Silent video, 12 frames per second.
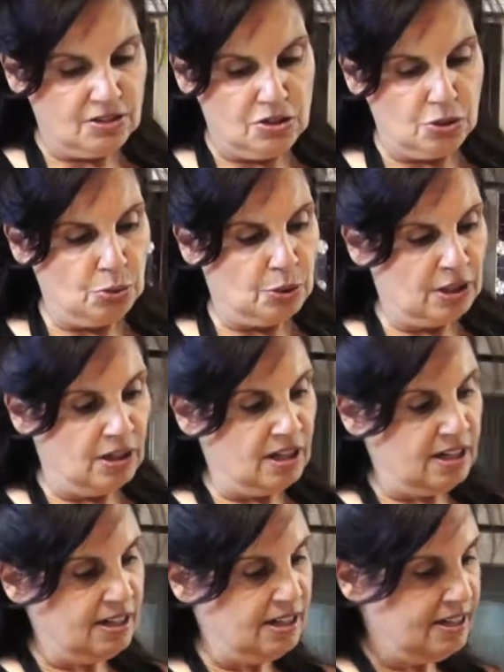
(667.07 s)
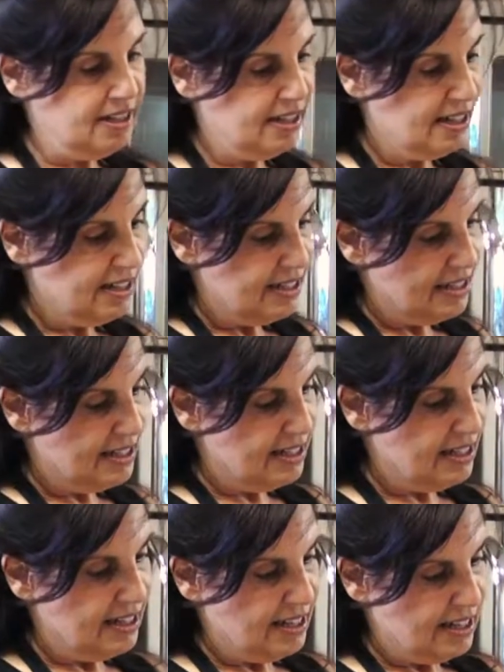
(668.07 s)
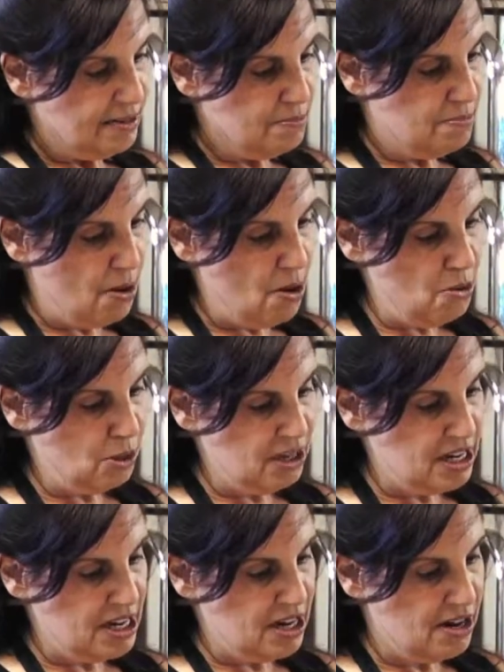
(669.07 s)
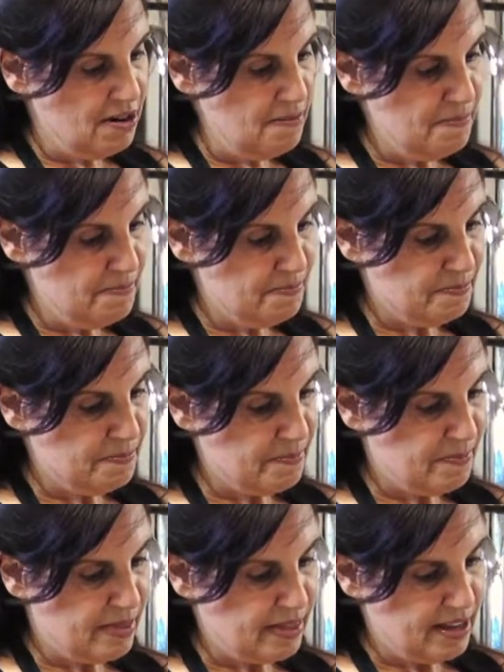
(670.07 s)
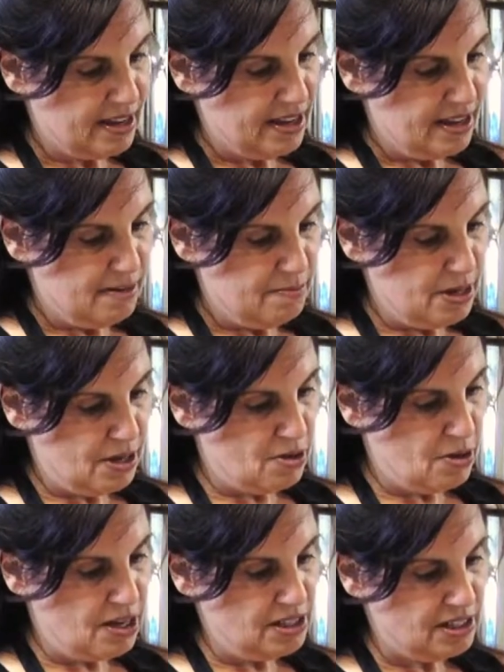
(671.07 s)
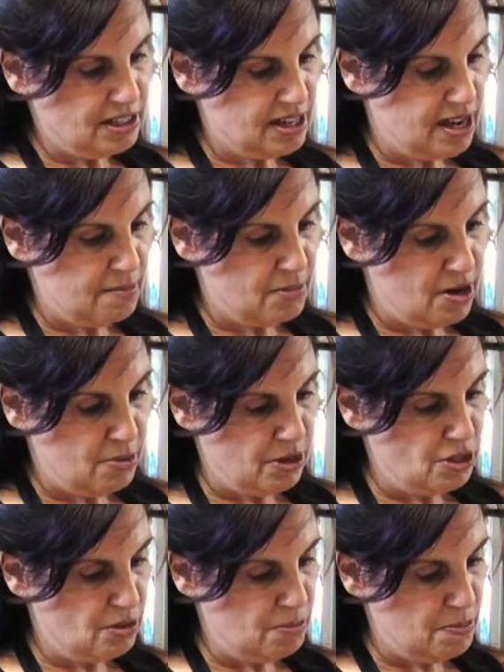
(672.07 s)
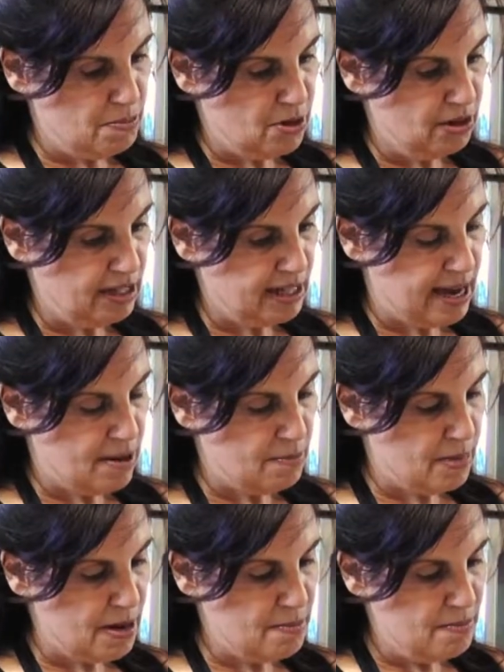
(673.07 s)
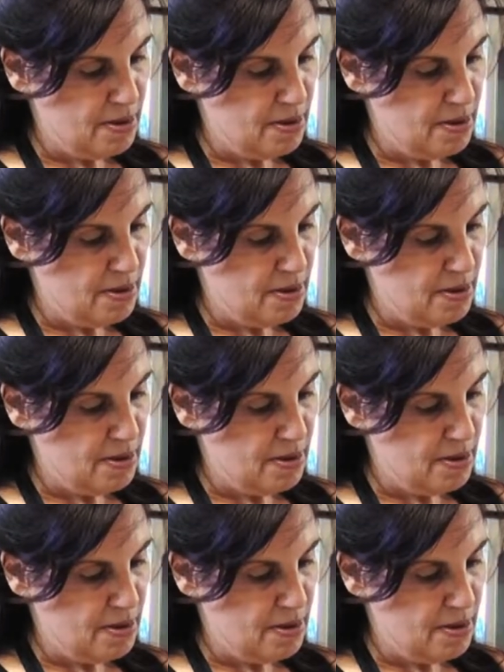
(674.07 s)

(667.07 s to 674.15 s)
dual bowl here because I'm going to be pulling out my